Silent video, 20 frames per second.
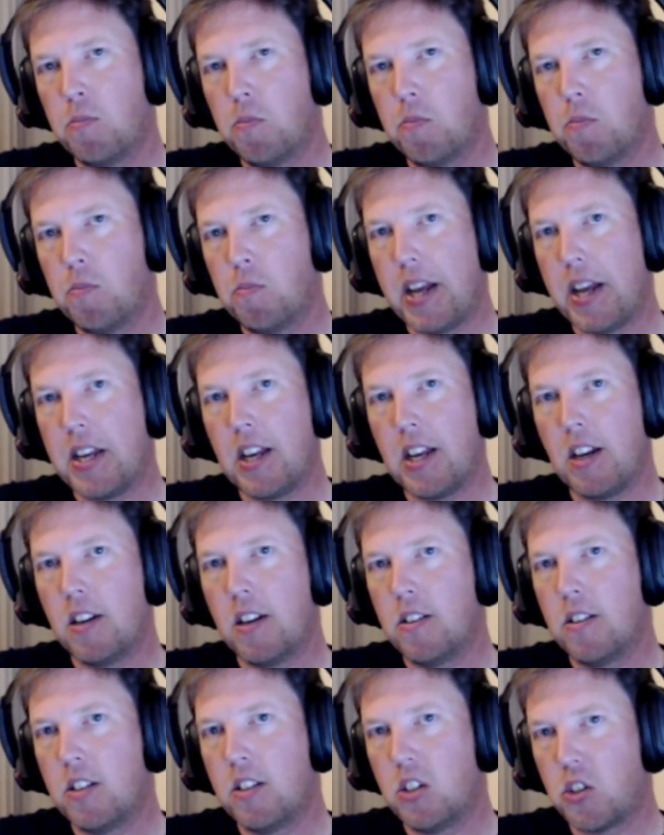
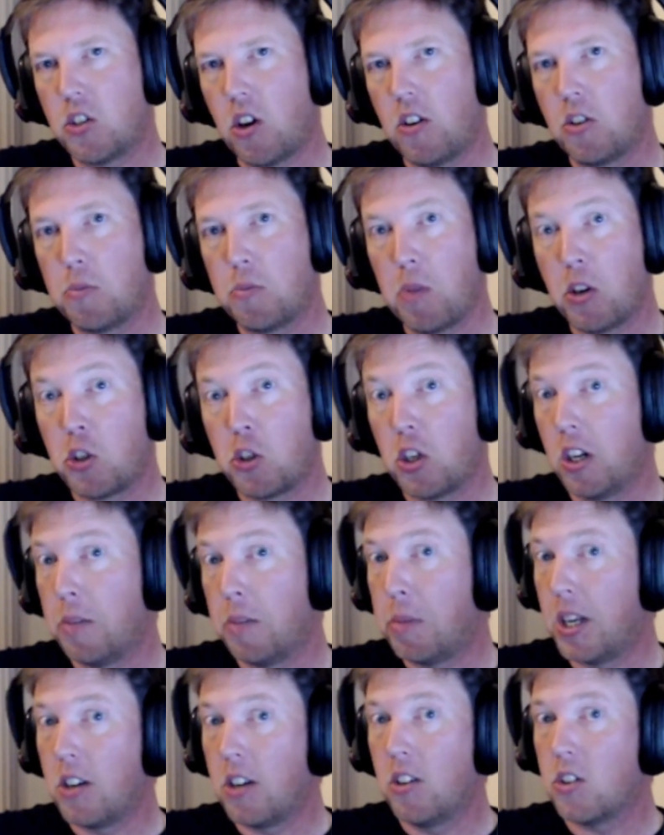making designs modular,
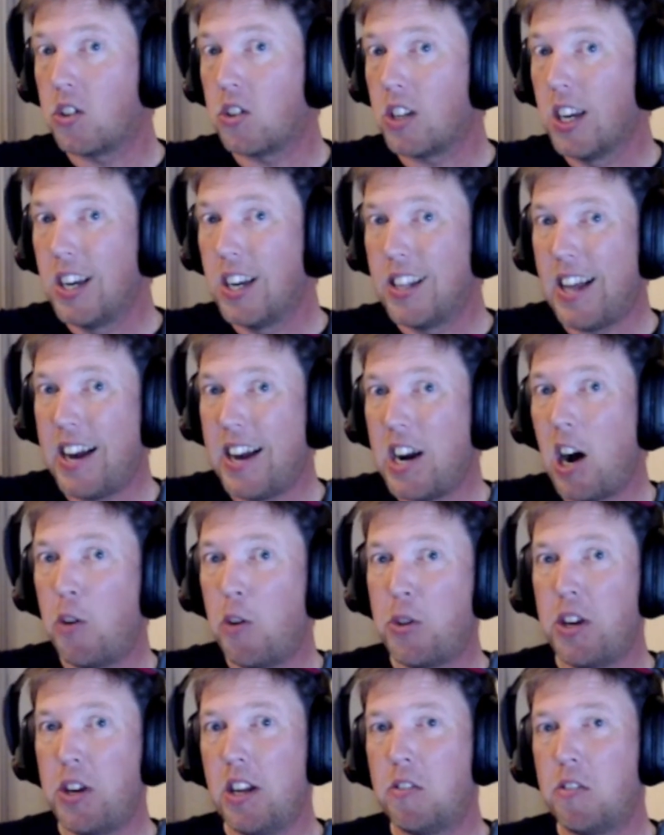because they know
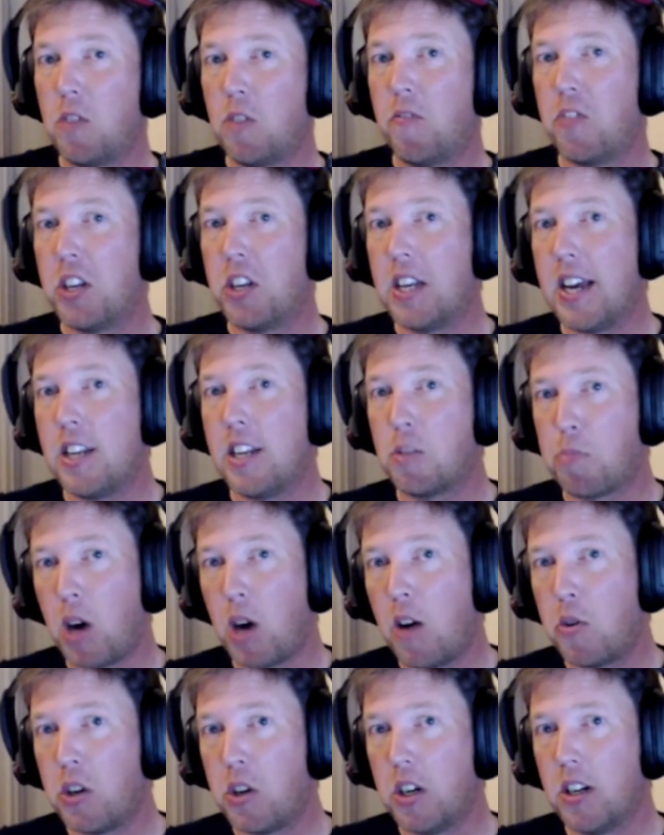that if something gets
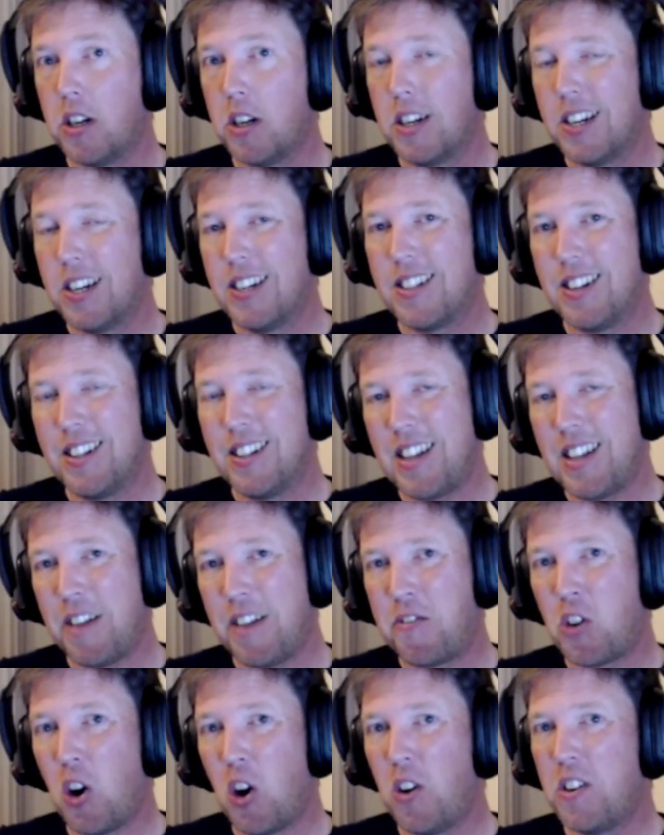broken, that
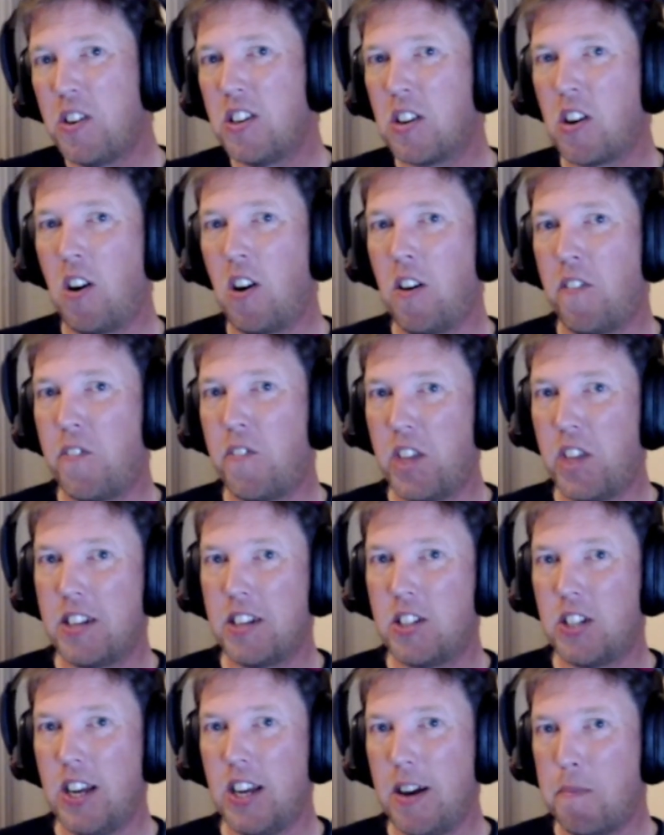they've kind of got to
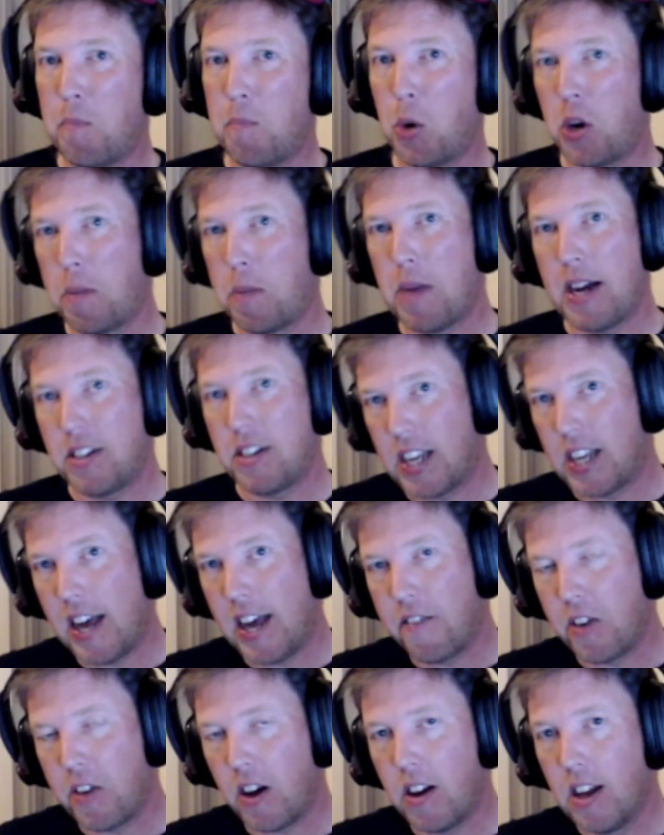fix it and put it back
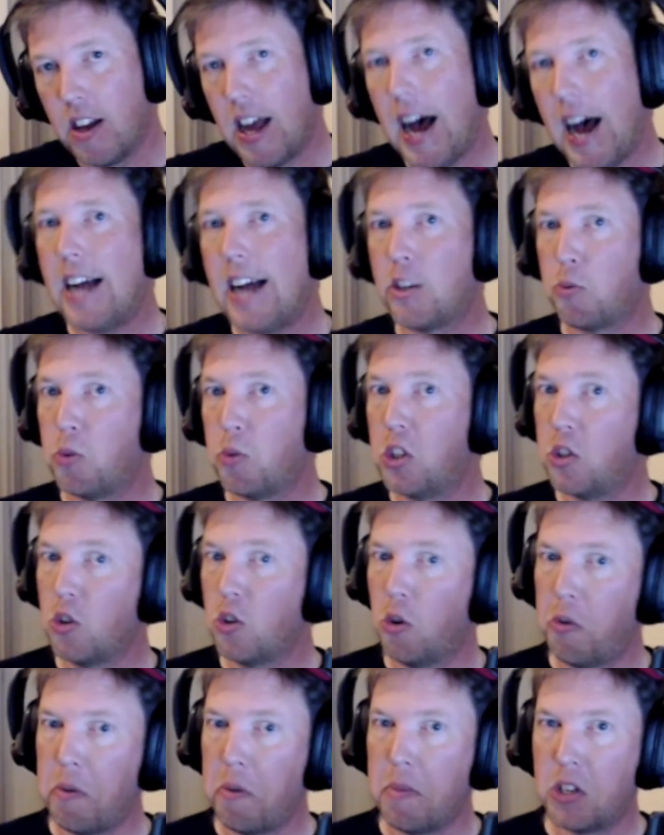together, as we
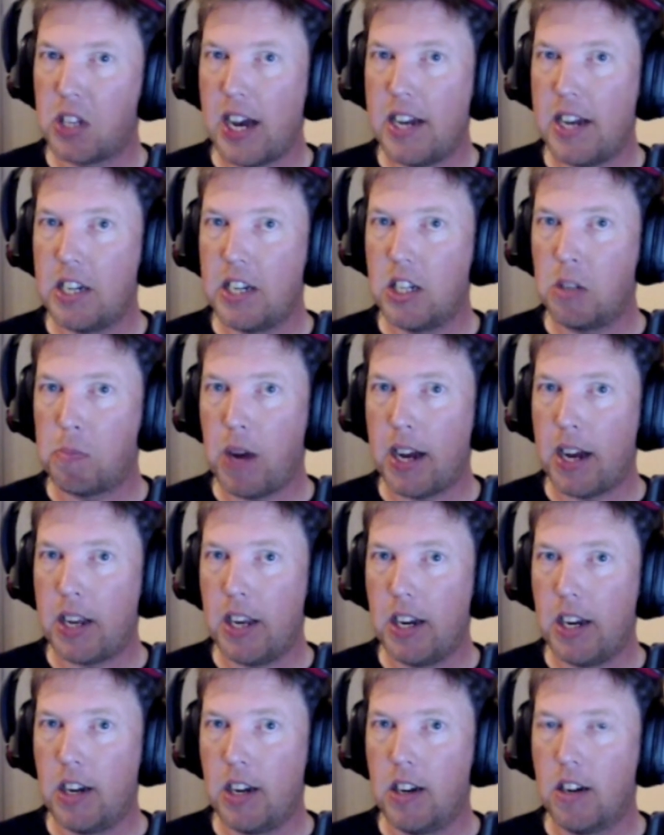saw with Mercedes
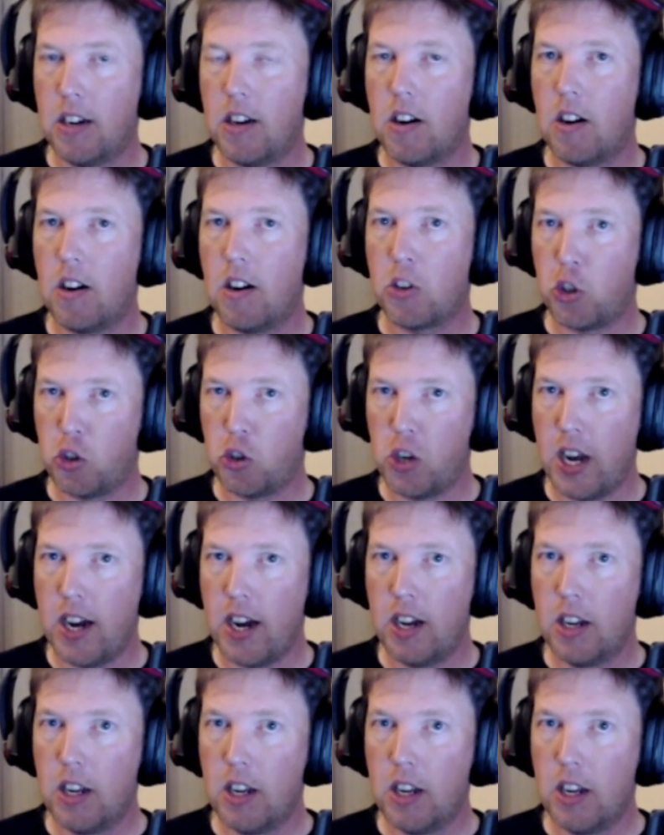back in Austria.